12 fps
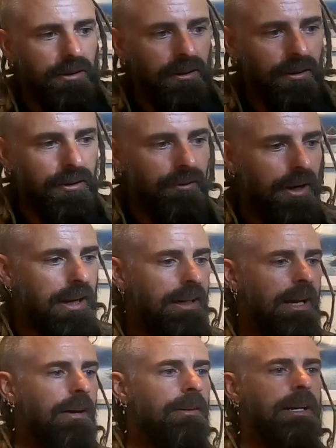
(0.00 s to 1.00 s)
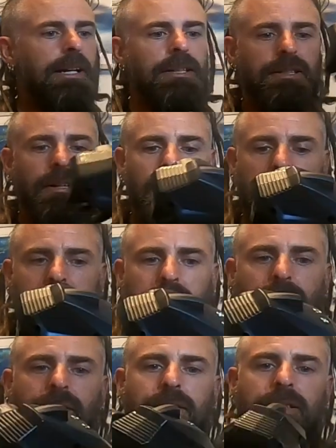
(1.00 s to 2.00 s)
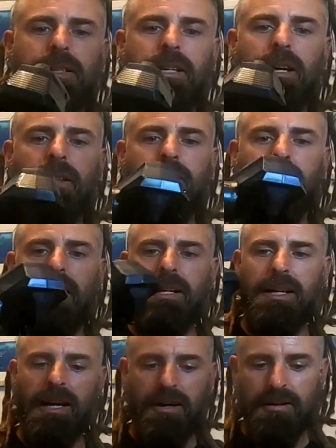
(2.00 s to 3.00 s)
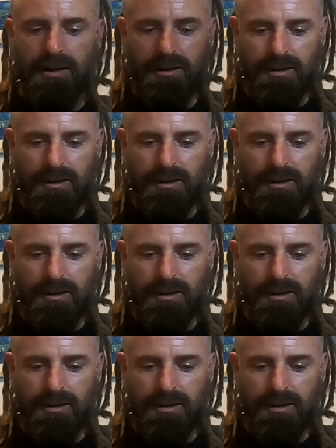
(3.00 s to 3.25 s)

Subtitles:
Got the radio here, slightly different to the other radio.